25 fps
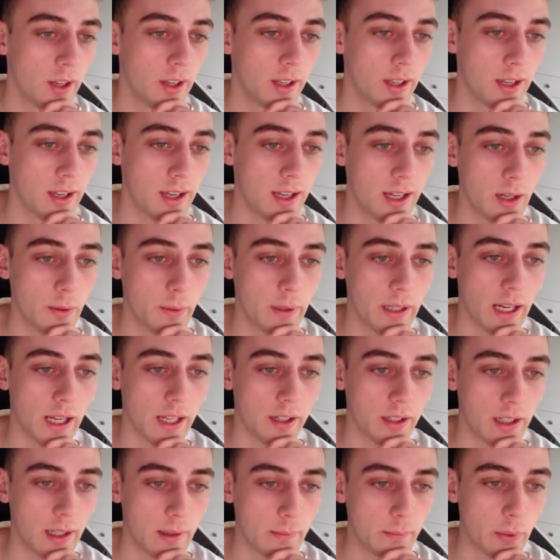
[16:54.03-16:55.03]
Here we had
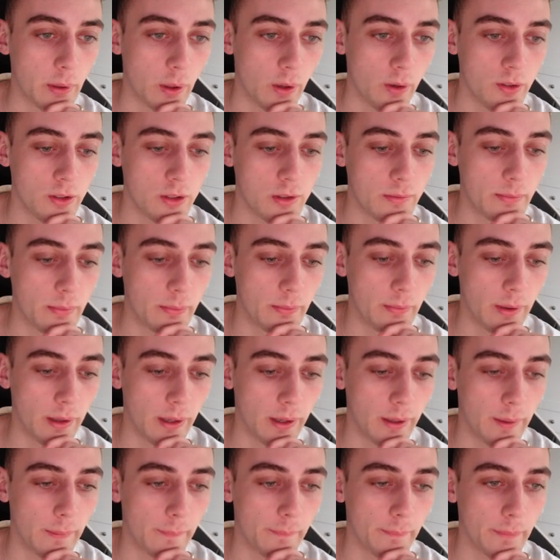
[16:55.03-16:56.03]
an impulse
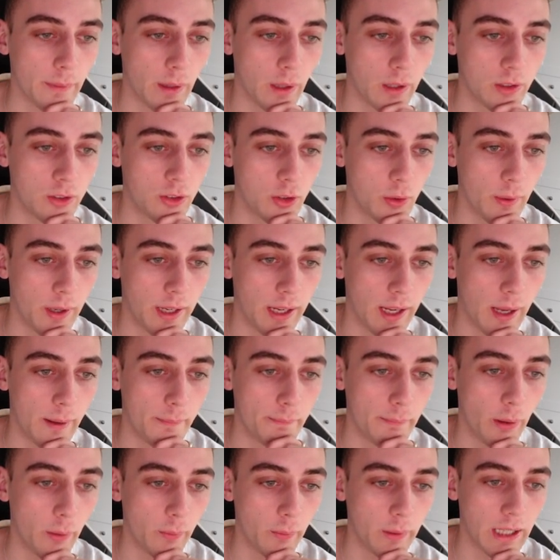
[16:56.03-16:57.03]
at 2 AM,
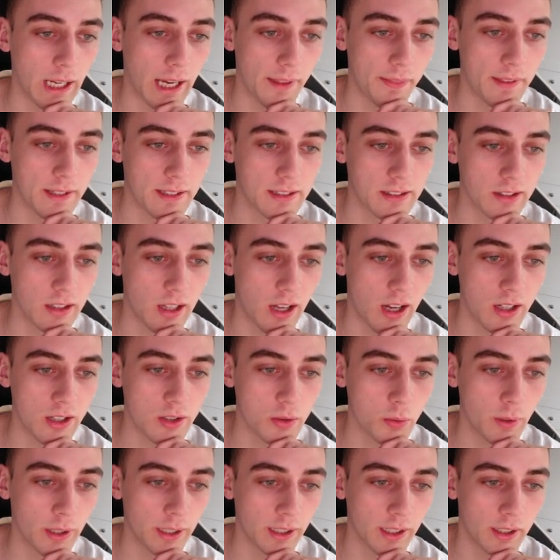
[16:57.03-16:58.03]
but we had this large
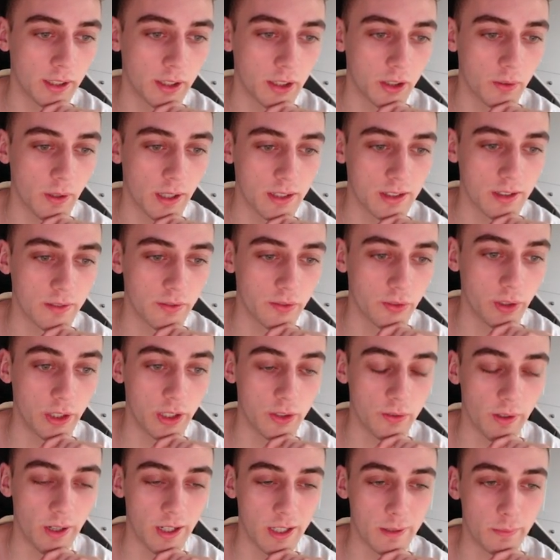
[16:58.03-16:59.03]
wick and aggressive
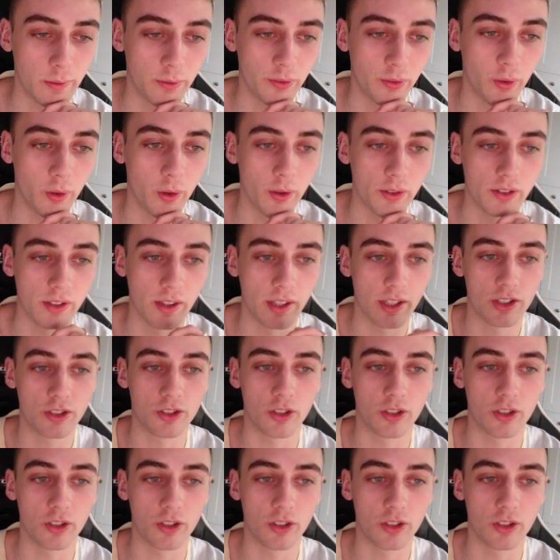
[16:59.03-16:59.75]
retrace before, so this